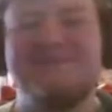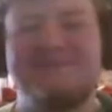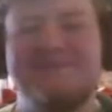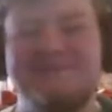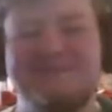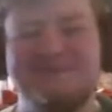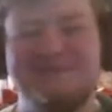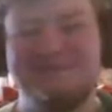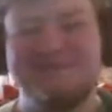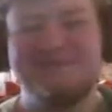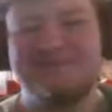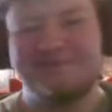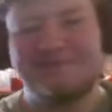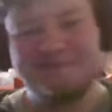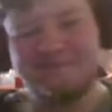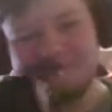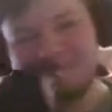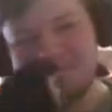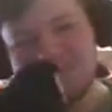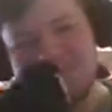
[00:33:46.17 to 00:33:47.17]
friend
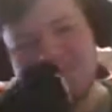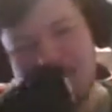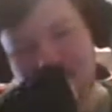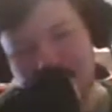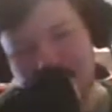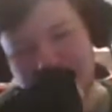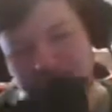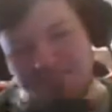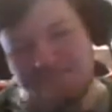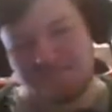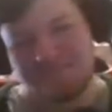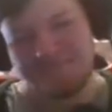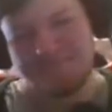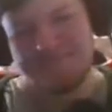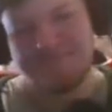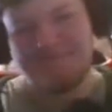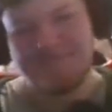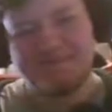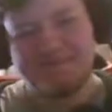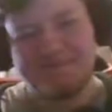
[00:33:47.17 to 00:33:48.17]

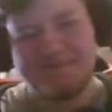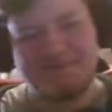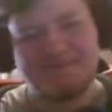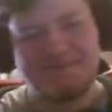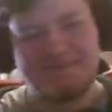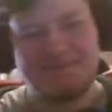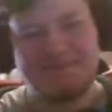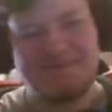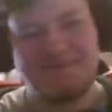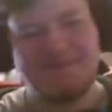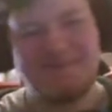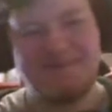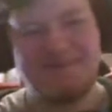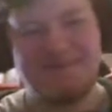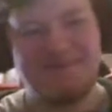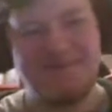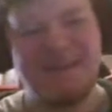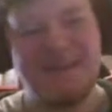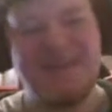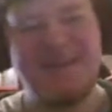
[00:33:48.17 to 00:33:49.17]
body slammed me,